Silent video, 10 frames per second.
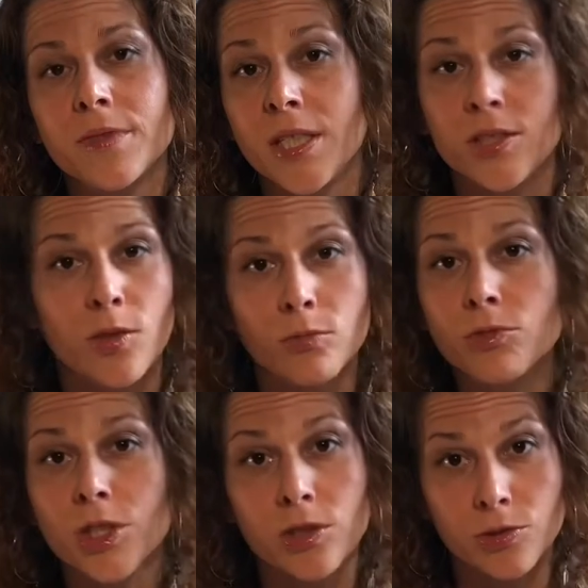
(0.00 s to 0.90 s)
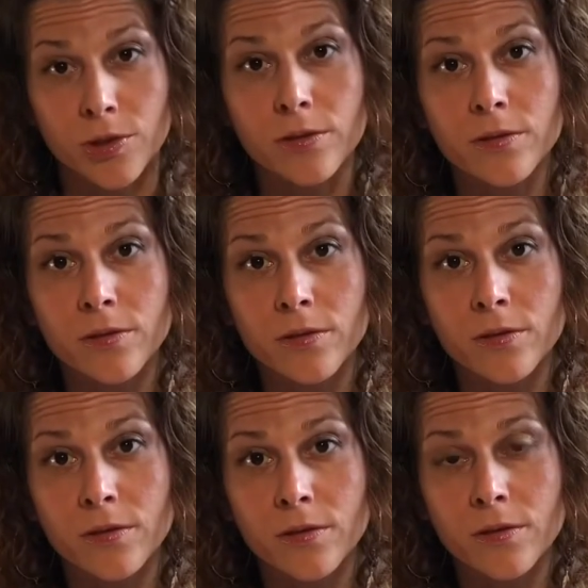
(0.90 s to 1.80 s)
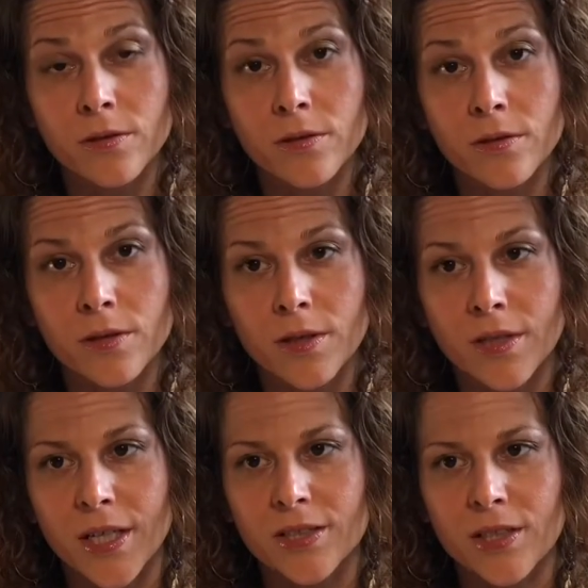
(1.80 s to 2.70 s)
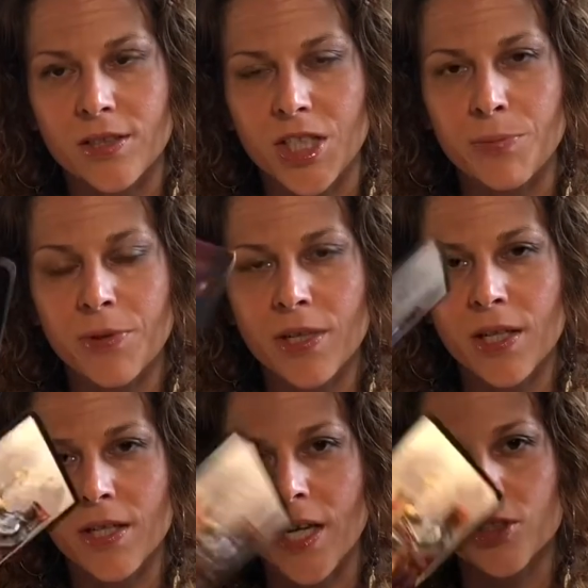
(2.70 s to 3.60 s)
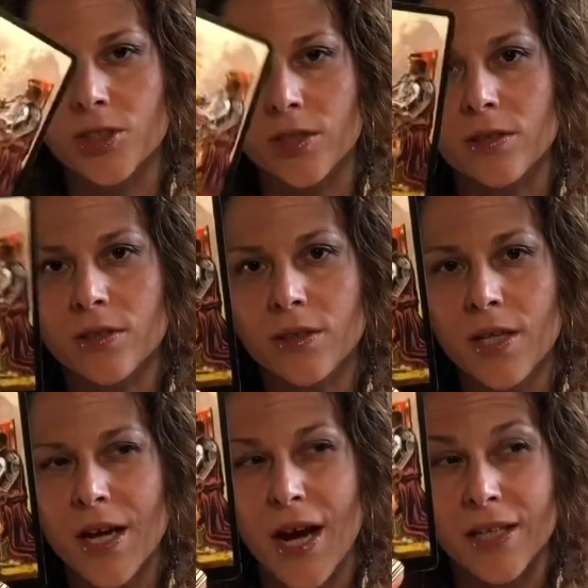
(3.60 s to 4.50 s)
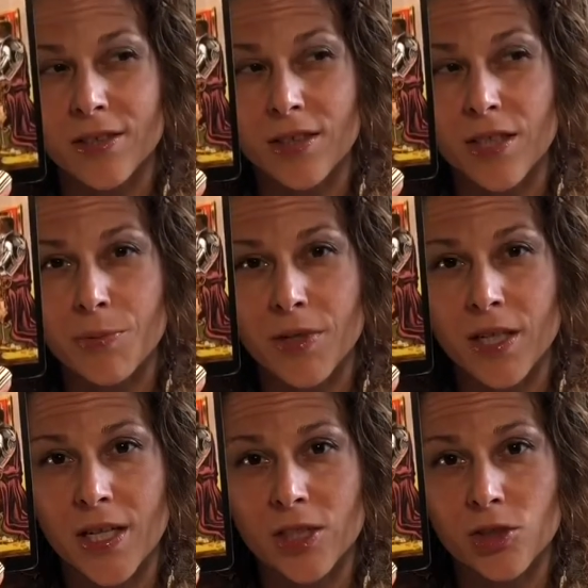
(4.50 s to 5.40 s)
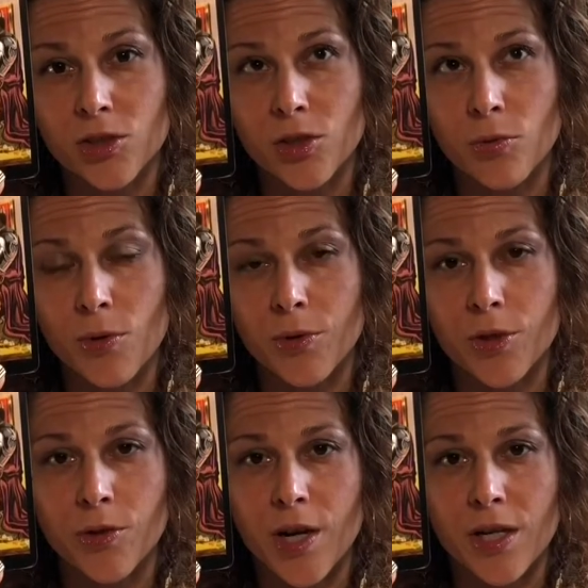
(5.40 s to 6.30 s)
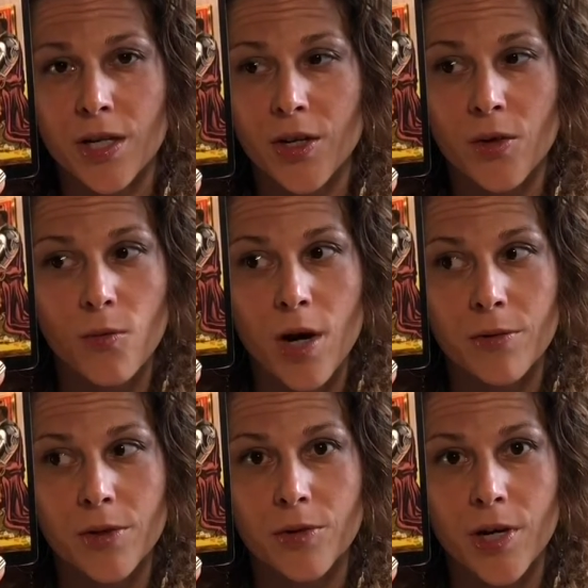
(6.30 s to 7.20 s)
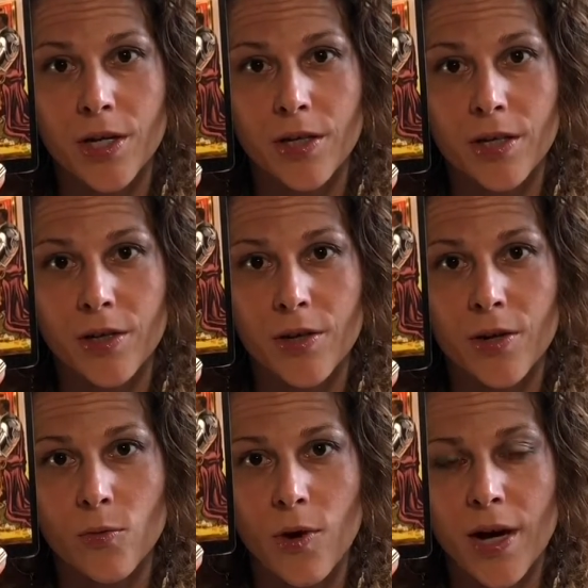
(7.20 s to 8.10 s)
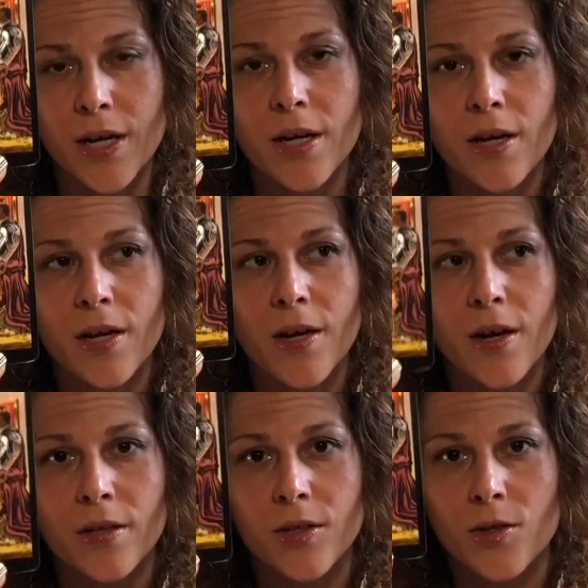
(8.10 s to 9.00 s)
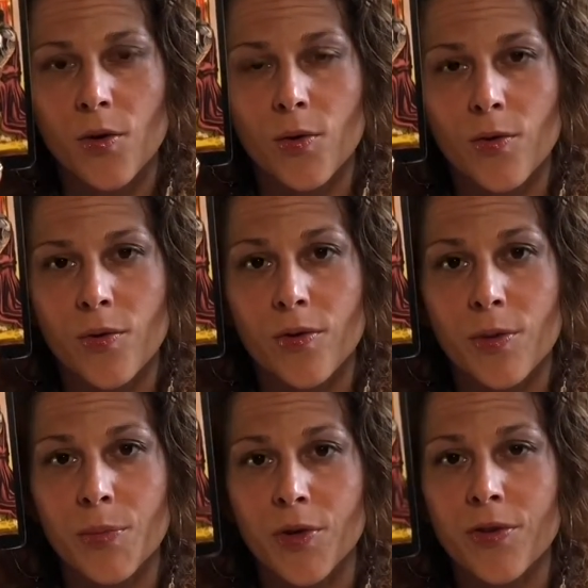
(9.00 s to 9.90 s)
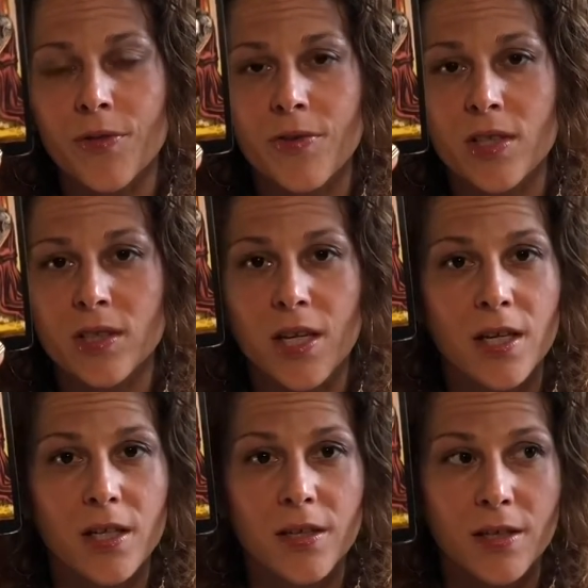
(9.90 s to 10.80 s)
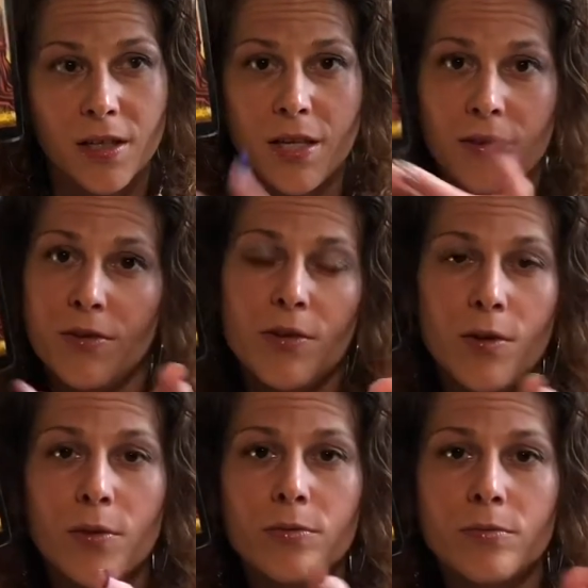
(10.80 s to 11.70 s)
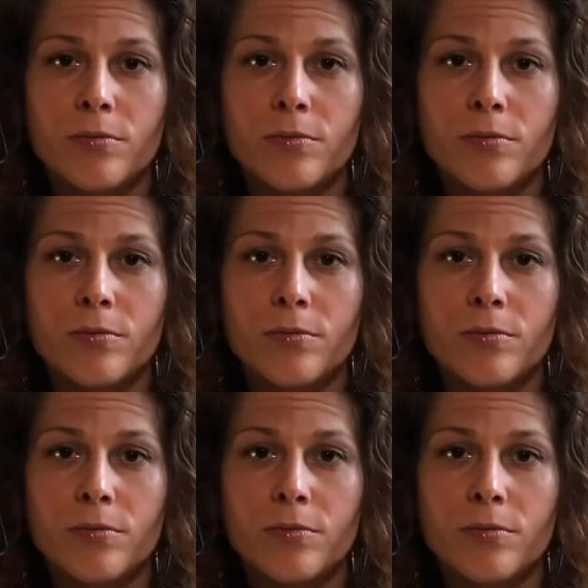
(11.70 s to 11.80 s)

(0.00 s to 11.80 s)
his own children. It's a deeper connection, and it's a deeper connection to what we're creating here, and why we're creating here, and why, you know, the birth of these you know,